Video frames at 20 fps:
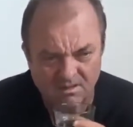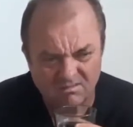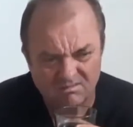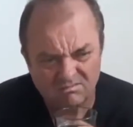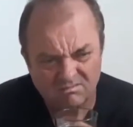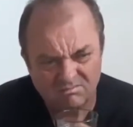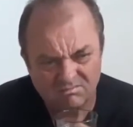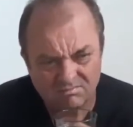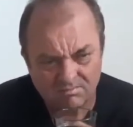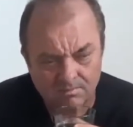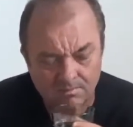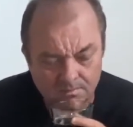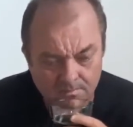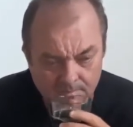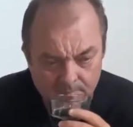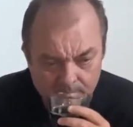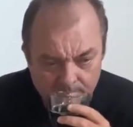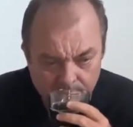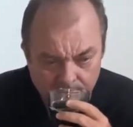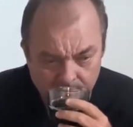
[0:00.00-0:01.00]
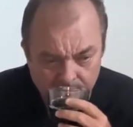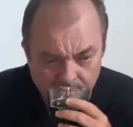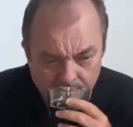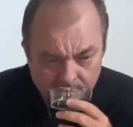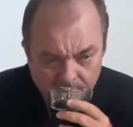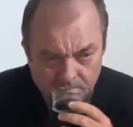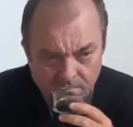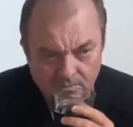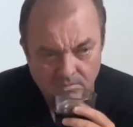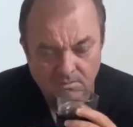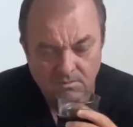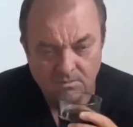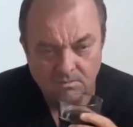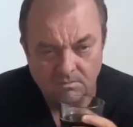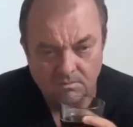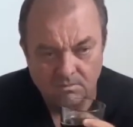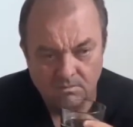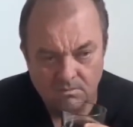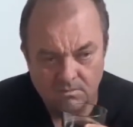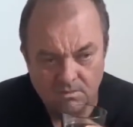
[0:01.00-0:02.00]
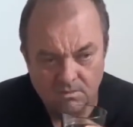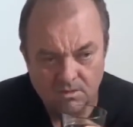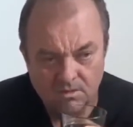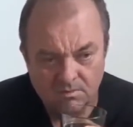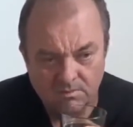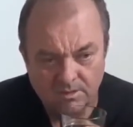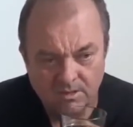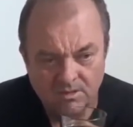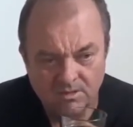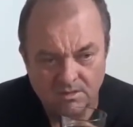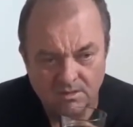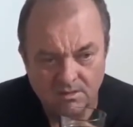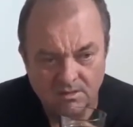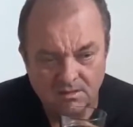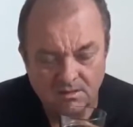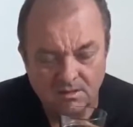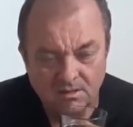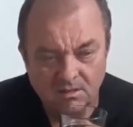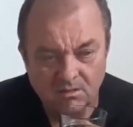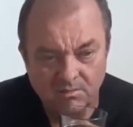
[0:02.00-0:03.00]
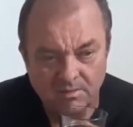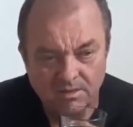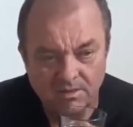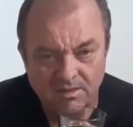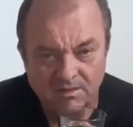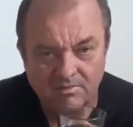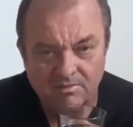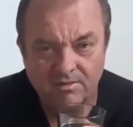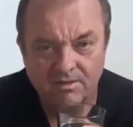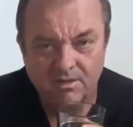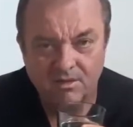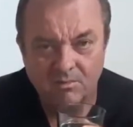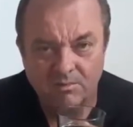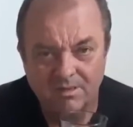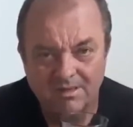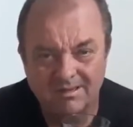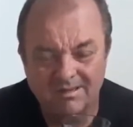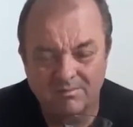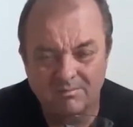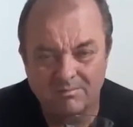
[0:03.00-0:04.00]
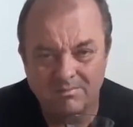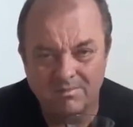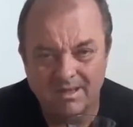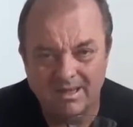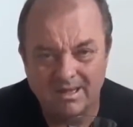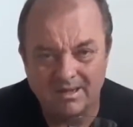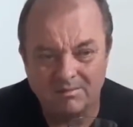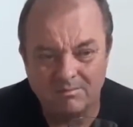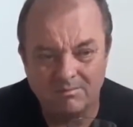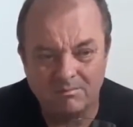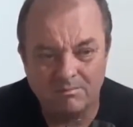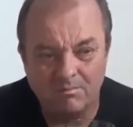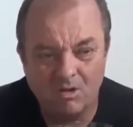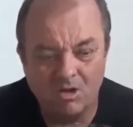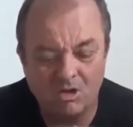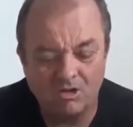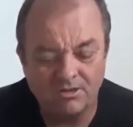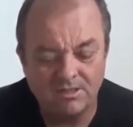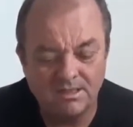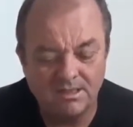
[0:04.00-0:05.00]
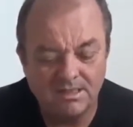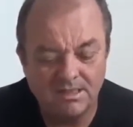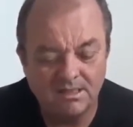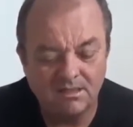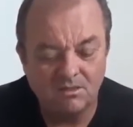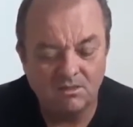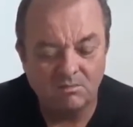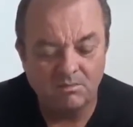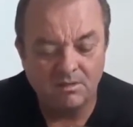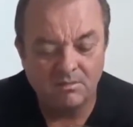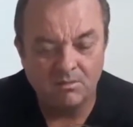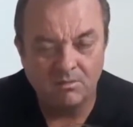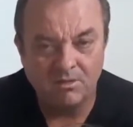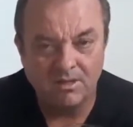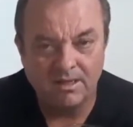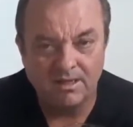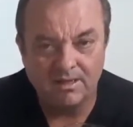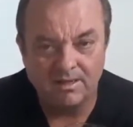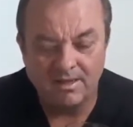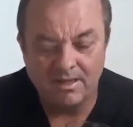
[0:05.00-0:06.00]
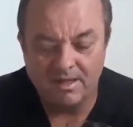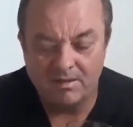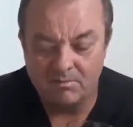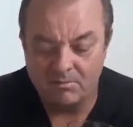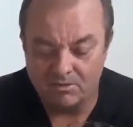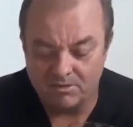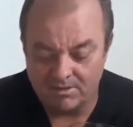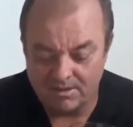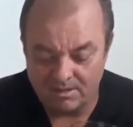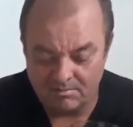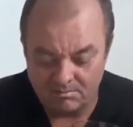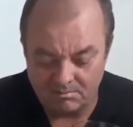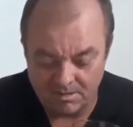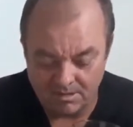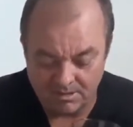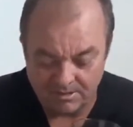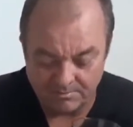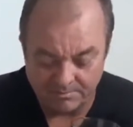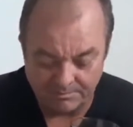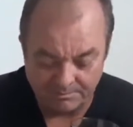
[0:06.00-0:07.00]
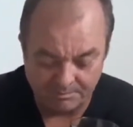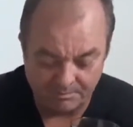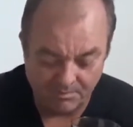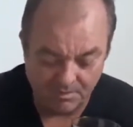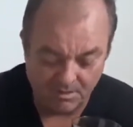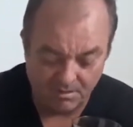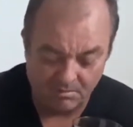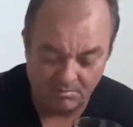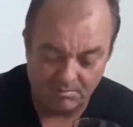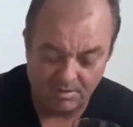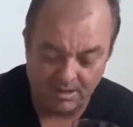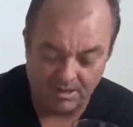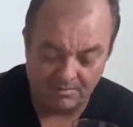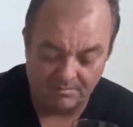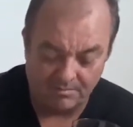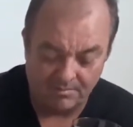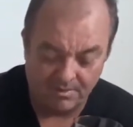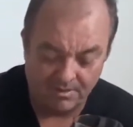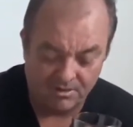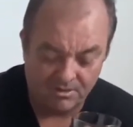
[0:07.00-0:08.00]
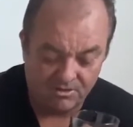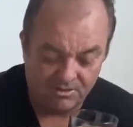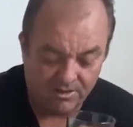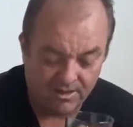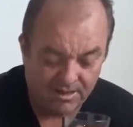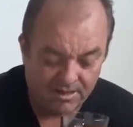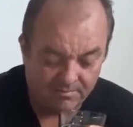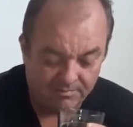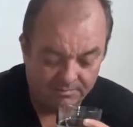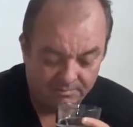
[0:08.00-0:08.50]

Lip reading: It smells a little bit different, a little bit like malty, a little bit more like an amber type beer. But let's try it.